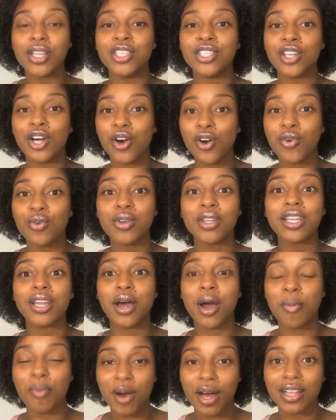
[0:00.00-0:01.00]
Don't
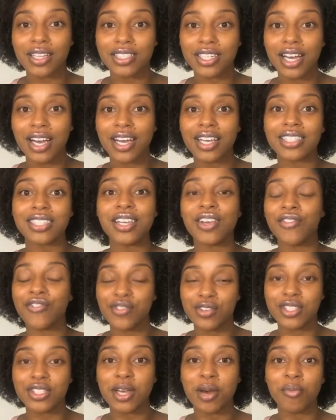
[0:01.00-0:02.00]
apologize if
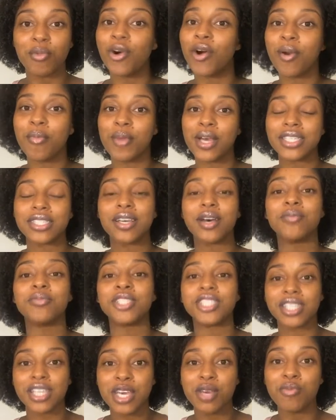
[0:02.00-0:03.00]
you stumble or mess up.
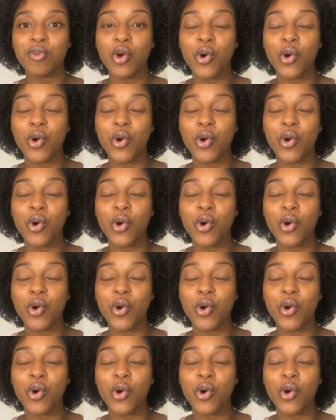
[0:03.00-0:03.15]
Just keep